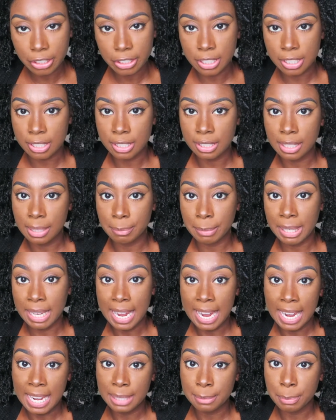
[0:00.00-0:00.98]
doesn't let me
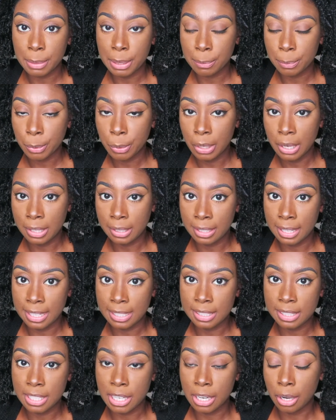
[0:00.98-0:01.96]
add people
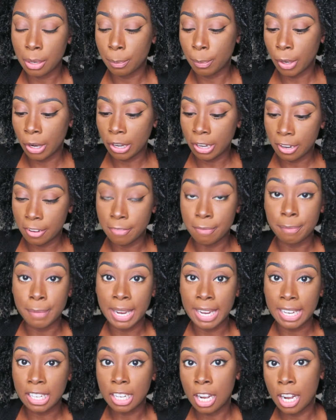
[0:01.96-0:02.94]
unless they are part of
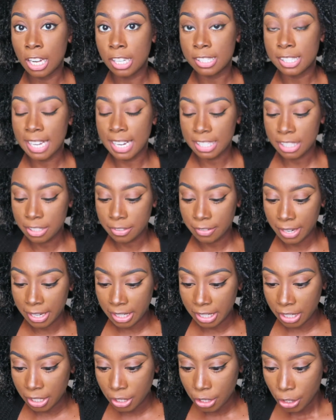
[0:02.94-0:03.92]
my contacts
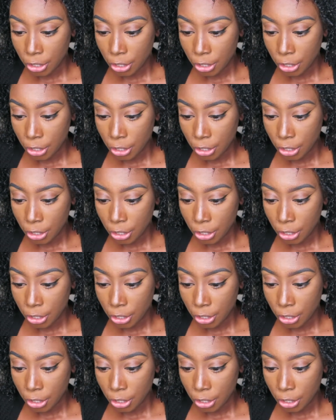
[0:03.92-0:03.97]
already.